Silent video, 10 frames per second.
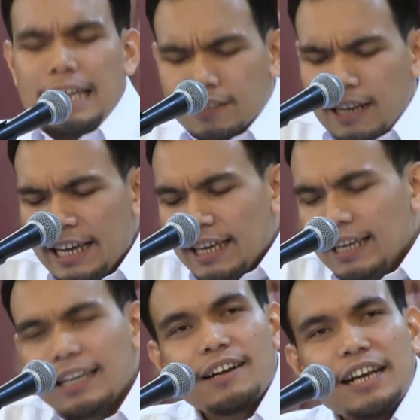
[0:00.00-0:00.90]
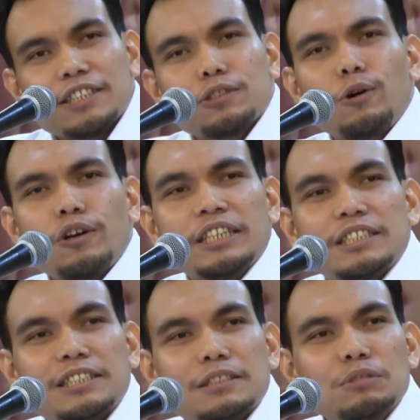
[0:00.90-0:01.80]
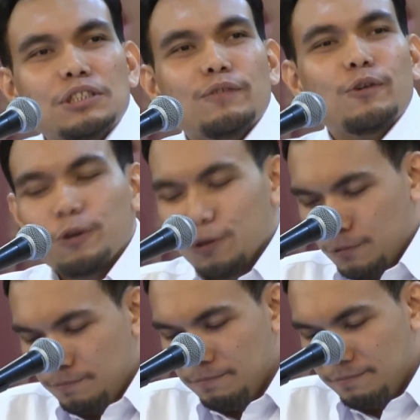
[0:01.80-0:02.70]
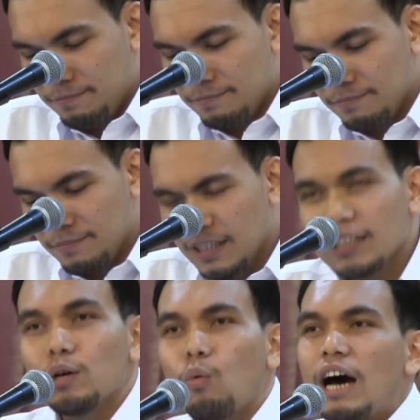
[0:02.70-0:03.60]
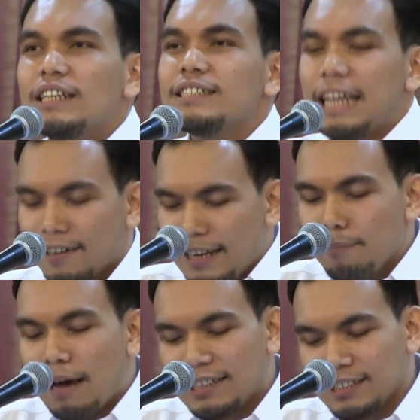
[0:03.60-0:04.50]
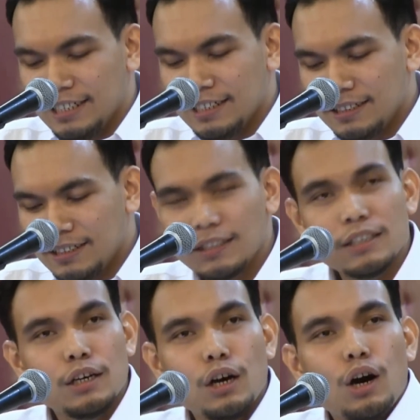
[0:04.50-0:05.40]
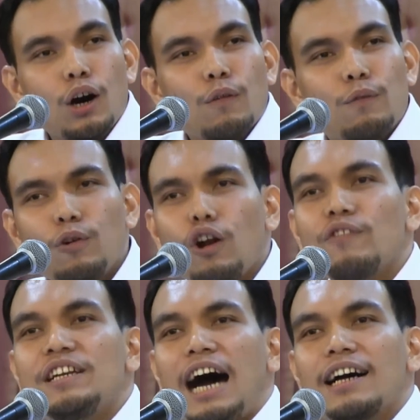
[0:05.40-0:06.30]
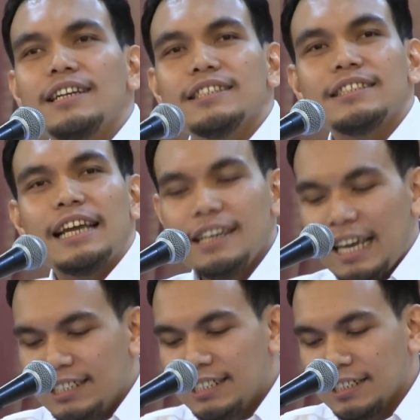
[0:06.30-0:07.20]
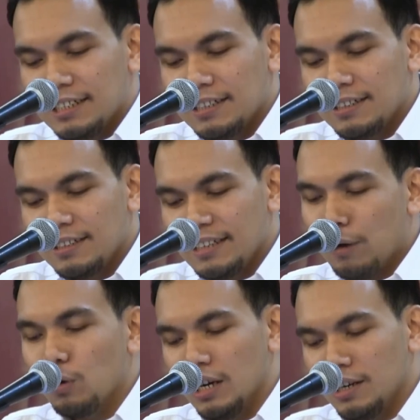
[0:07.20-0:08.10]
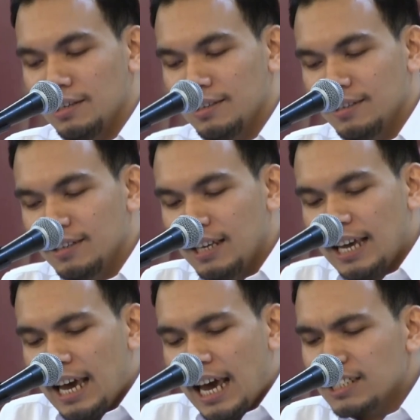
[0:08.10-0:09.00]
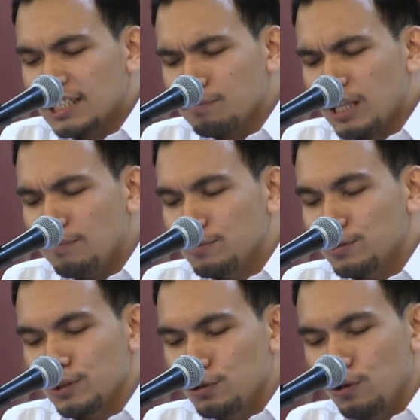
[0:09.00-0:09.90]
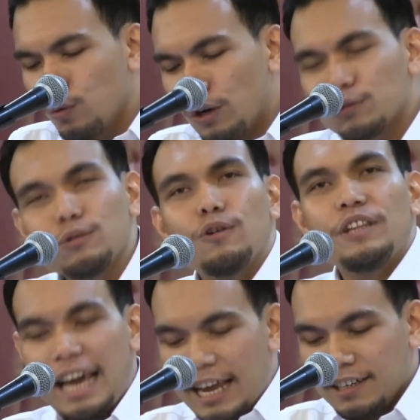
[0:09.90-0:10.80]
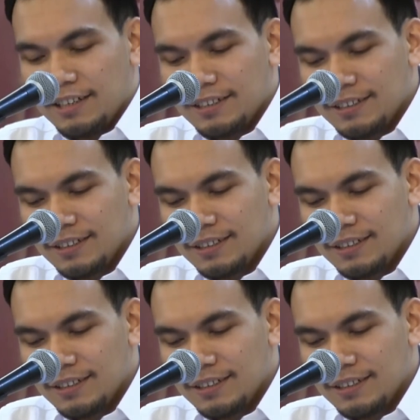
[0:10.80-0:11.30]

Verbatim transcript: It's like in the great stories, Mr. Frodo, the ones that really mattered full of darkness and danger they were. And sometimes you don't want to know the end.